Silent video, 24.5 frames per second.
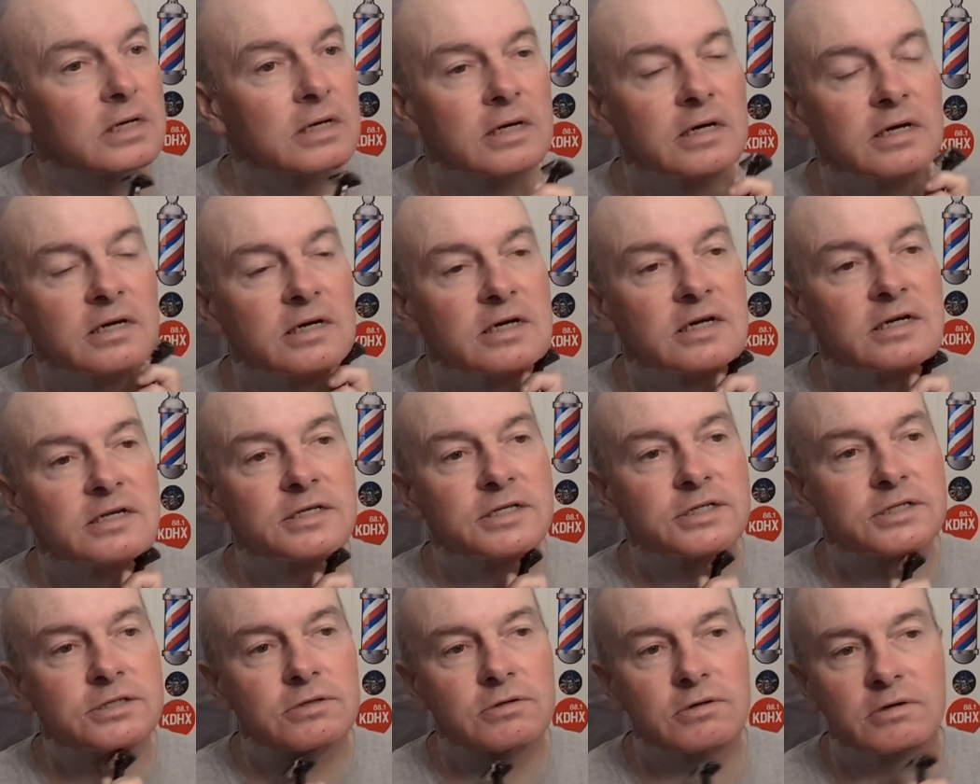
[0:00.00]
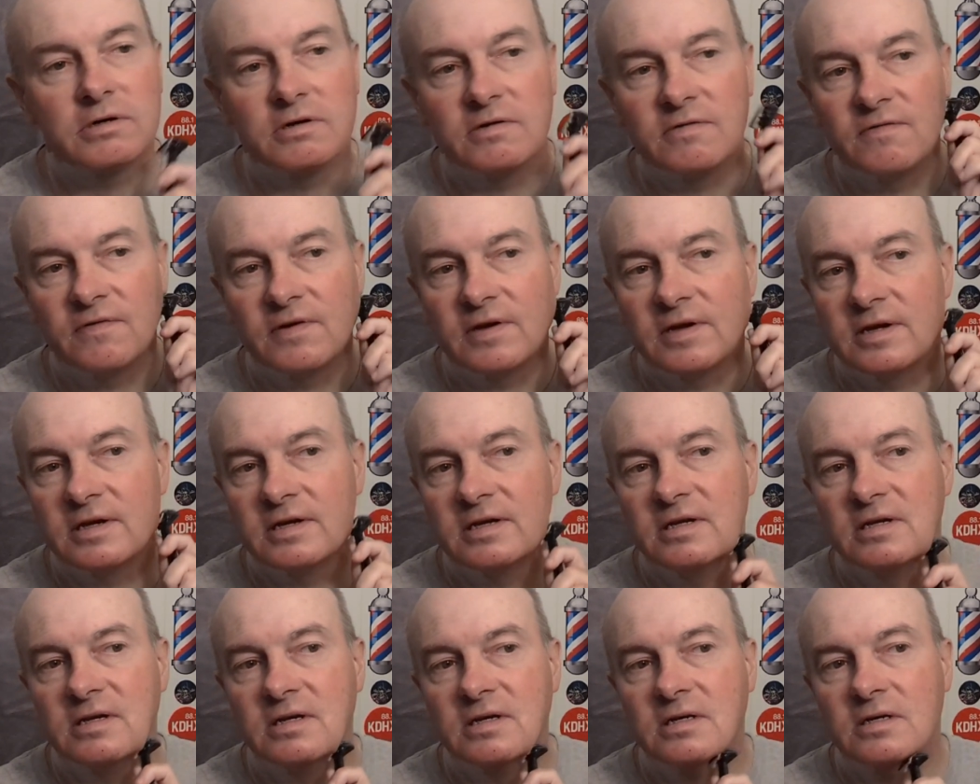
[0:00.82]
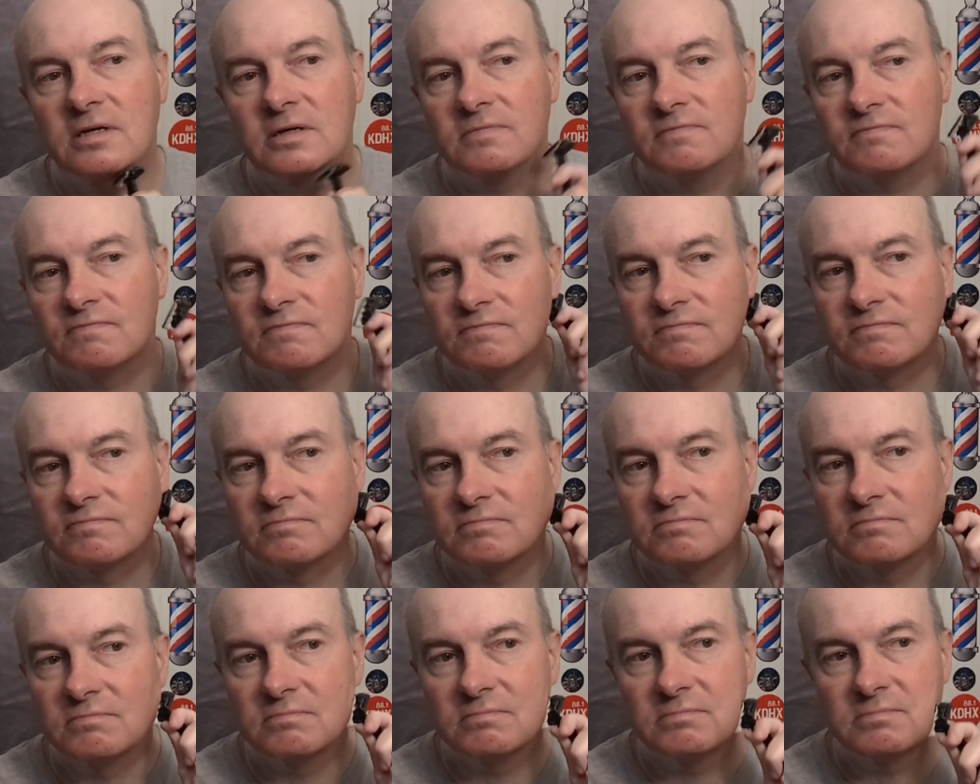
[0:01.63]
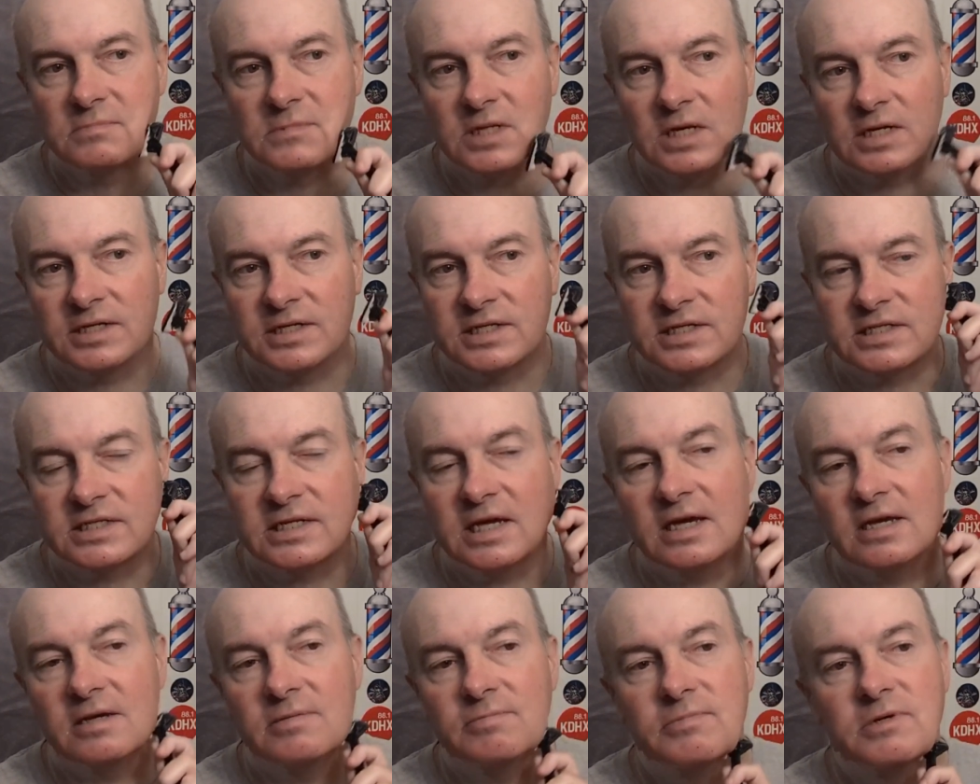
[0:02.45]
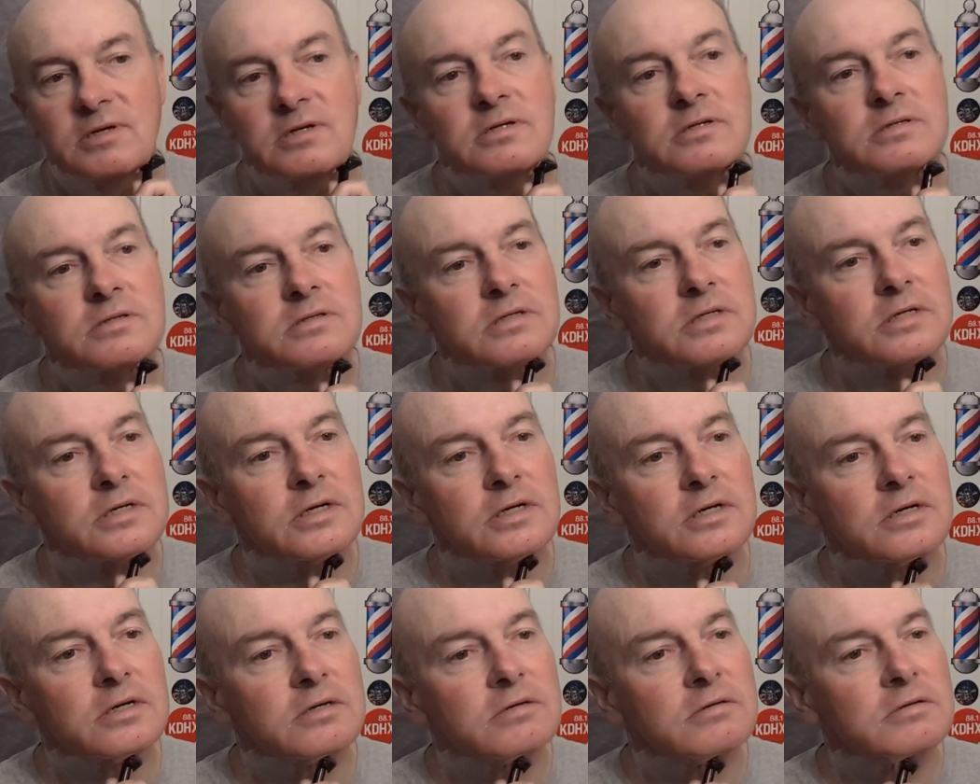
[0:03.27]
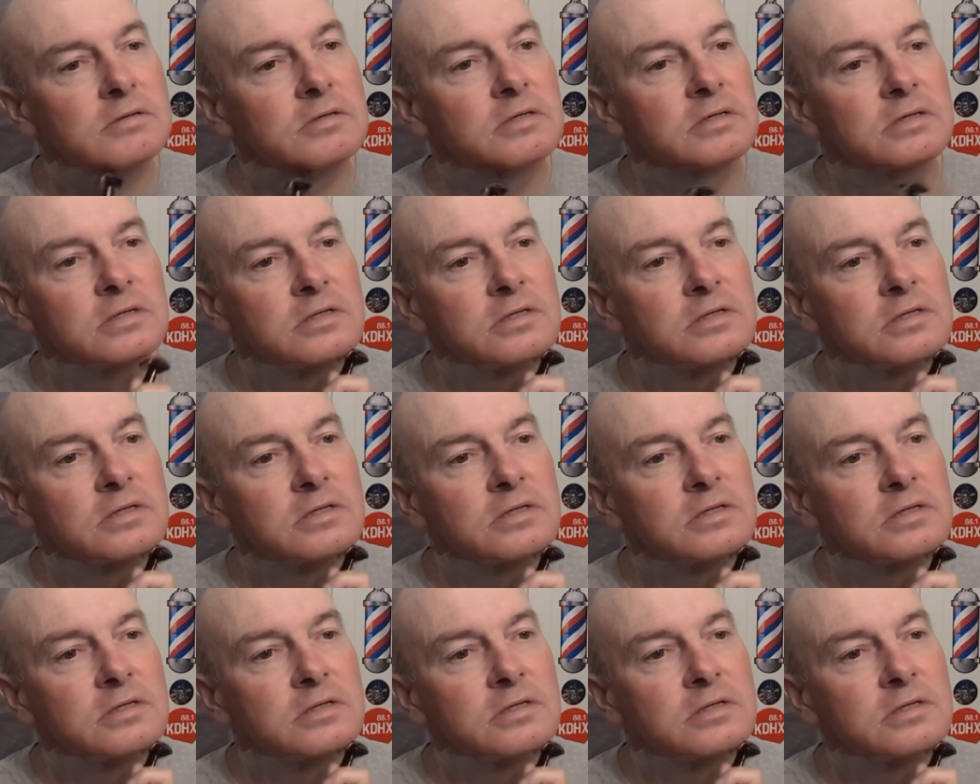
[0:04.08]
as sort of a statement, you know,